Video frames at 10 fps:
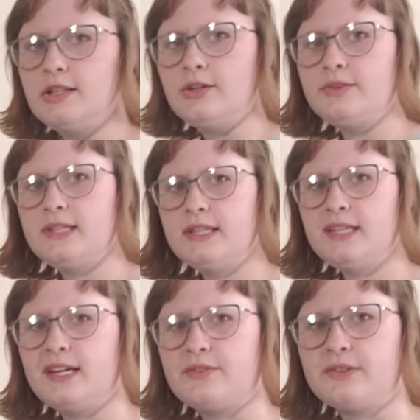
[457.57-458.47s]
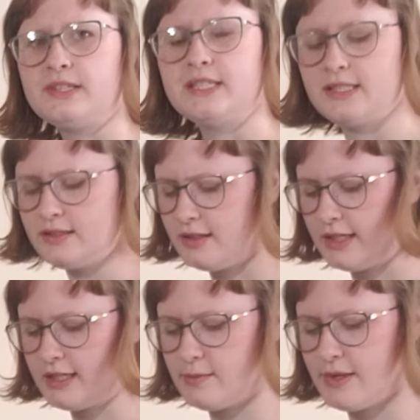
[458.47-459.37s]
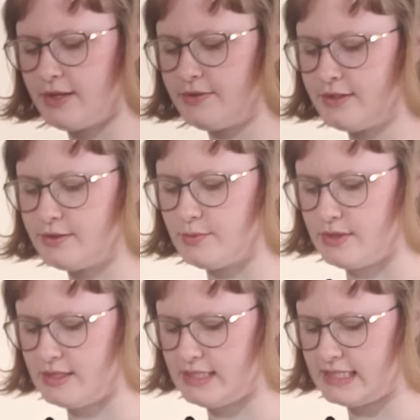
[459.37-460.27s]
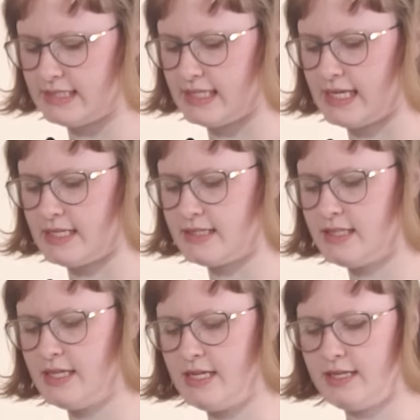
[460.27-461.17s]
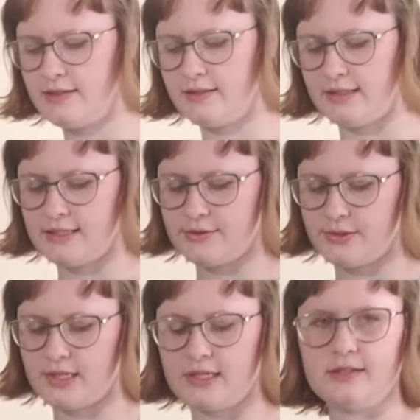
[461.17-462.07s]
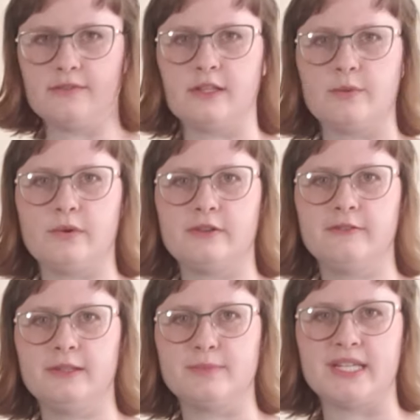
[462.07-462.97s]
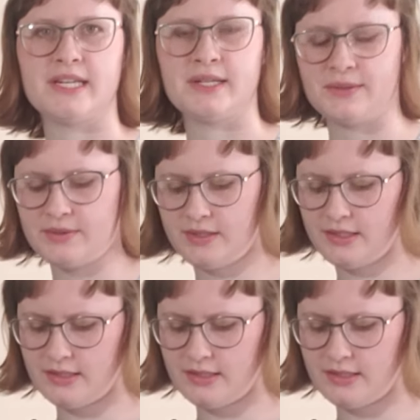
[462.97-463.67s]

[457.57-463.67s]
The only thing I really didn't like about this one is that the lace would kind of like want to flip down.